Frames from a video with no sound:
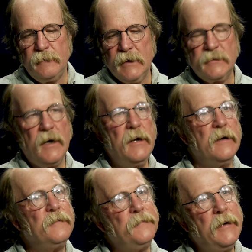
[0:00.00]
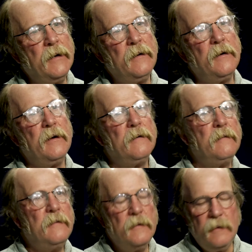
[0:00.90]
exciting and
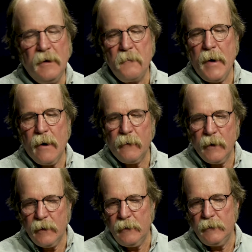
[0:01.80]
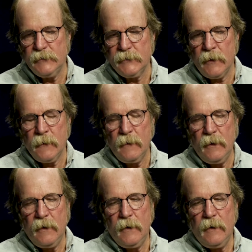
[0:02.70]
empowering. So.
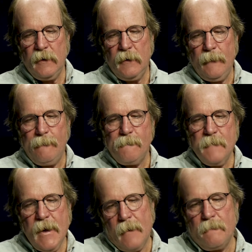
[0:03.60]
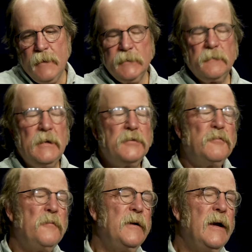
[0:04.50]
Yeah, that's
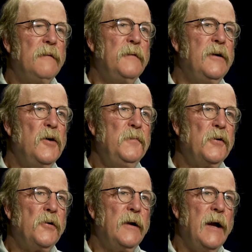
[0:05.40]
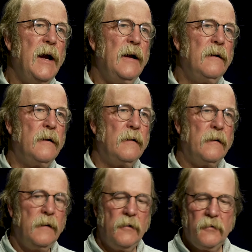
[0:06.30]
what we hope to create,
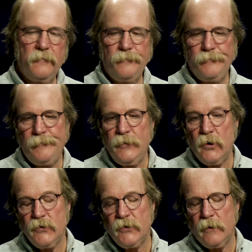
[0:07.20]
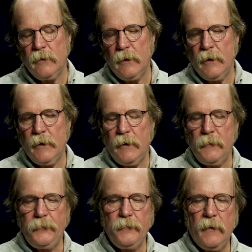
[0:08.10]
nurture,
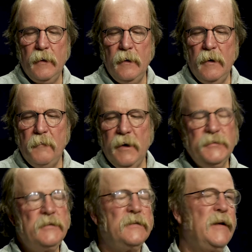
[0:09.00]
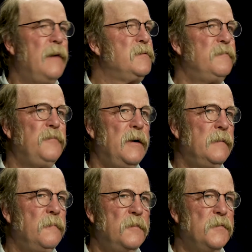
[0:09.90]
but also just to have some
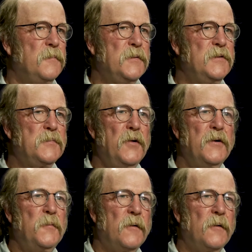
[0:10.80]
fun with the spoken